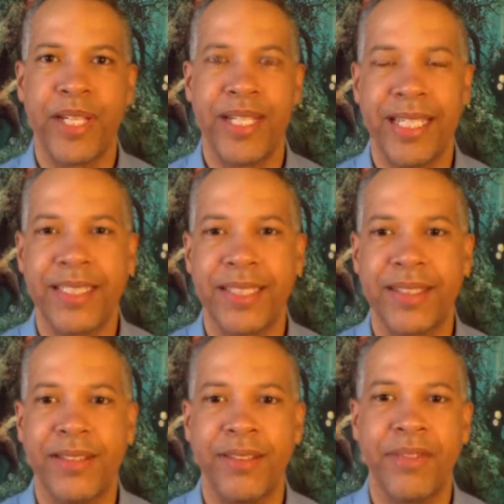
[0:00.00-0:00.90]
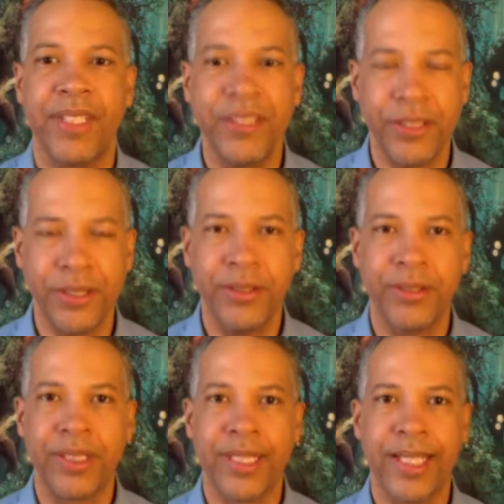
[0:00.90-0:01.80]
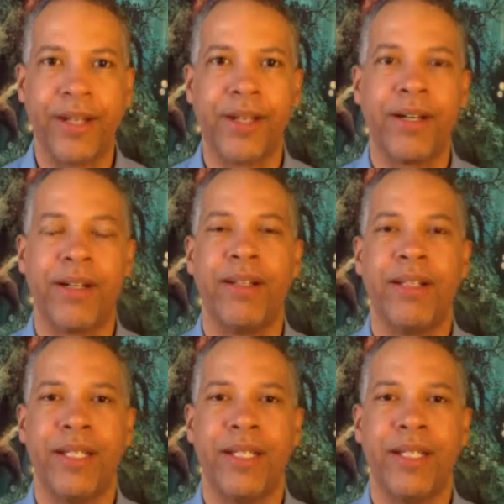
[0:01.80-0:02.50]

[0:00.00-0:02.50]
digestive issues at all